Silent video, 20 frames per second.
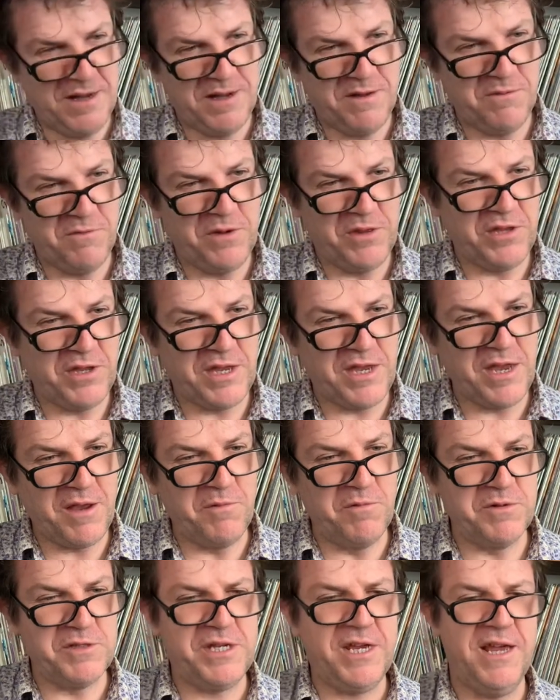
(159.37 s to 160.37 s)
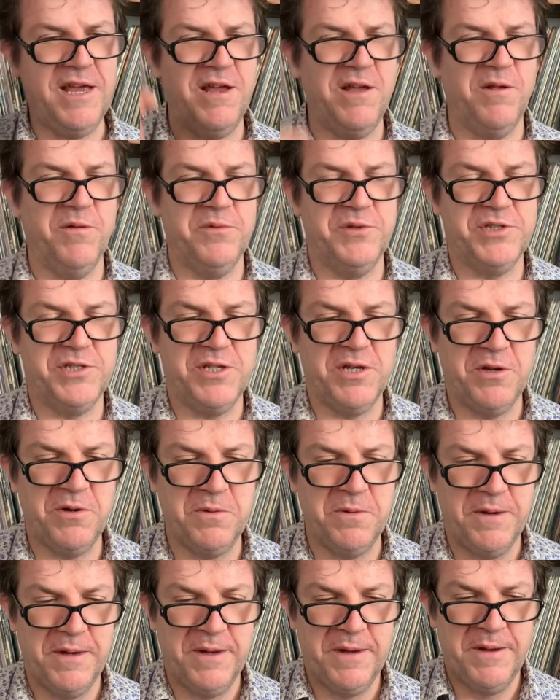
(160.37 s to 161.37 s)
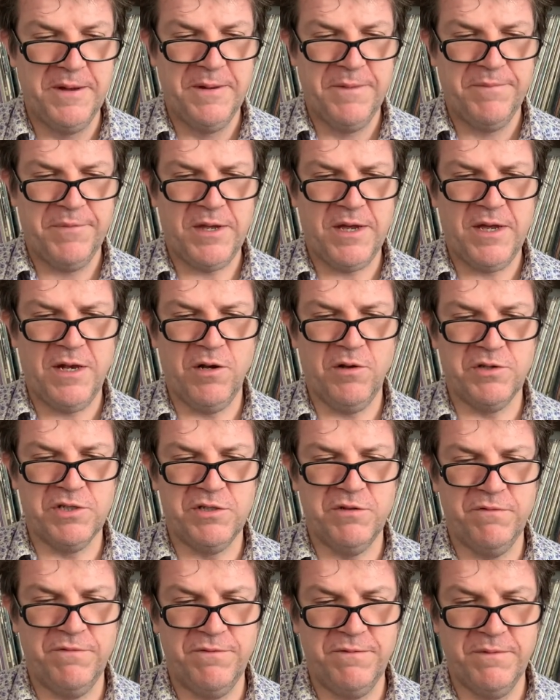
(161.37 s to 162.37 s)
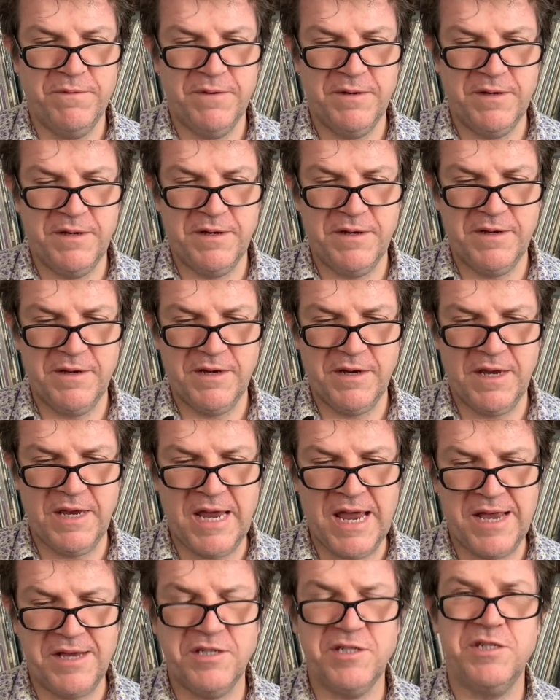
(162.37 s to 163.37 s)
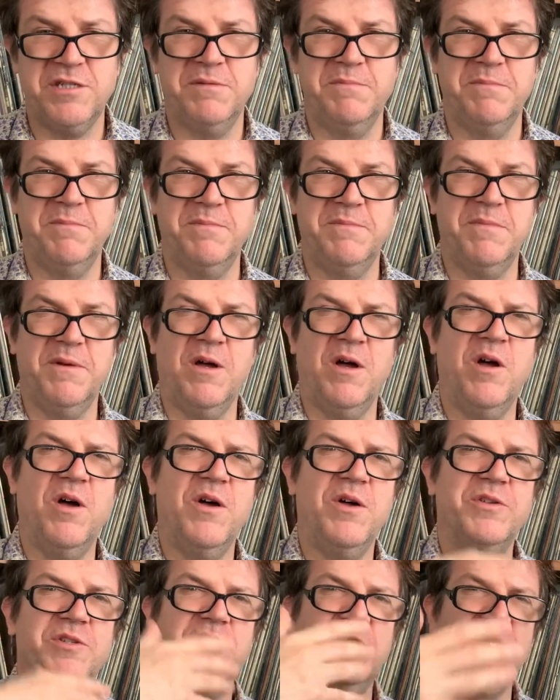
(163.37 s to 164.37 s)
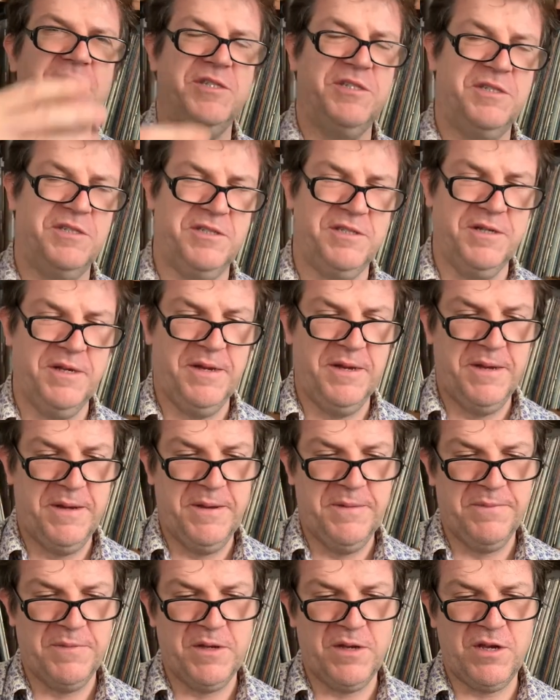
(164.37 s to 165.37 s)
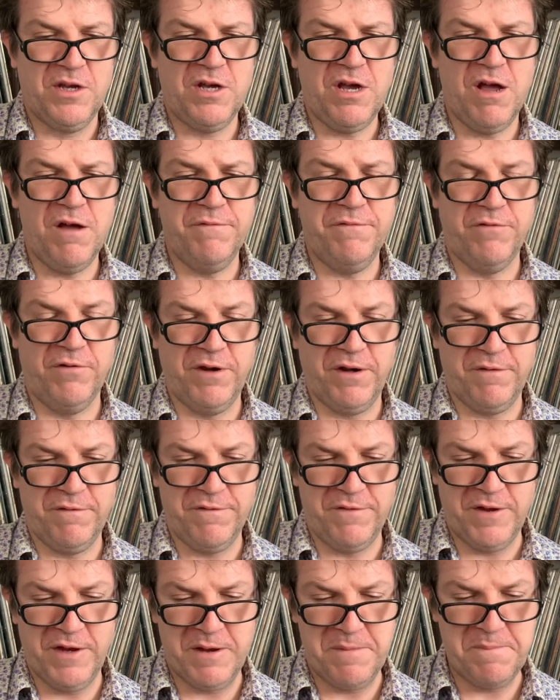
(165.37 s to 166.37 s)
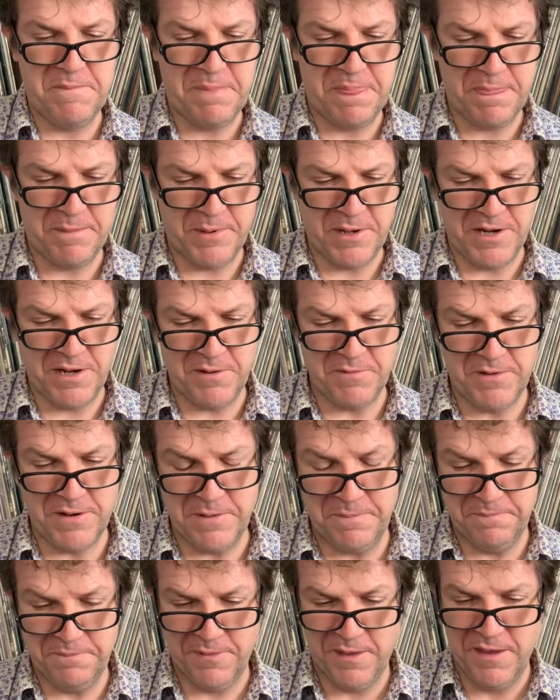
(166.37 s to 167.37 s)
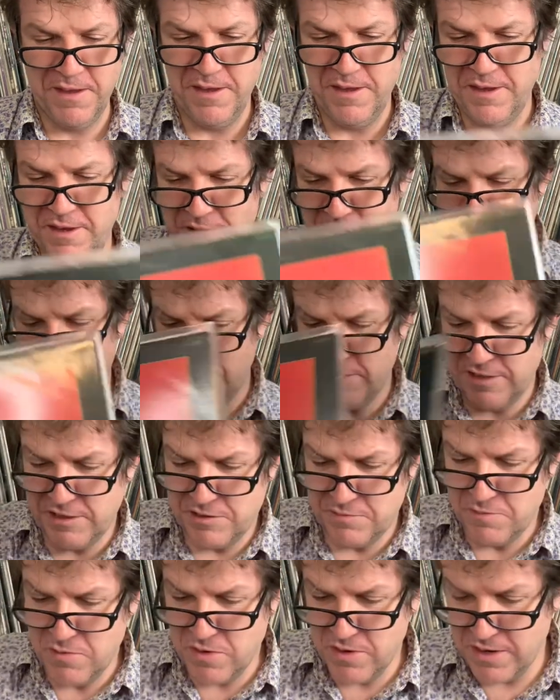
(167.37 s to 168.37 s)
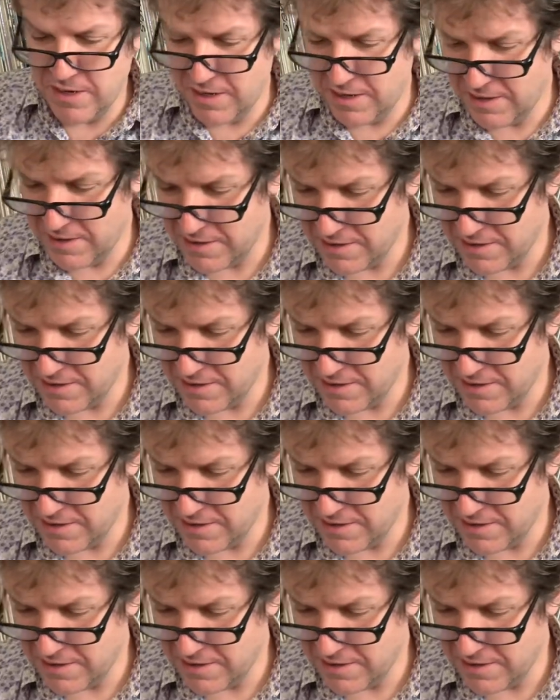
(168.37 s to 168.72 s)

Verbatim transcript: when the gig was held. So they had lots of guest artists covering for him. But anyway, so that's my uh,